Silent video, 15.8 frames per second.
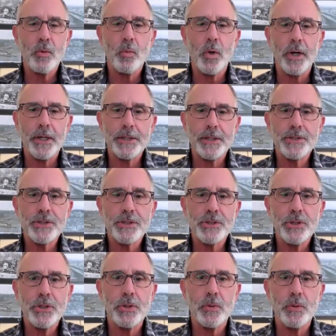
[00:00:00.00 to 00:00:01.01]
was
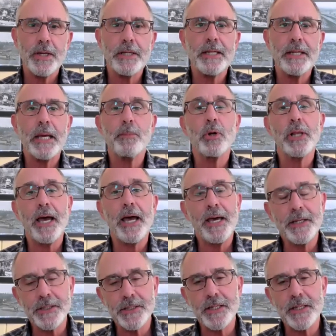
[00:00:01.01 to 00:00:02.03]
to enable
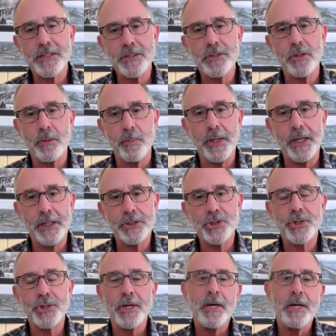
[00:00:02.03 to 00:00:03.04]
access to the
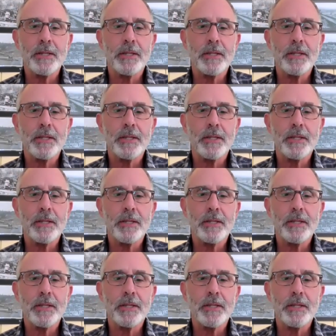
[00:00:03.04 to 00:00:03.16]
beach.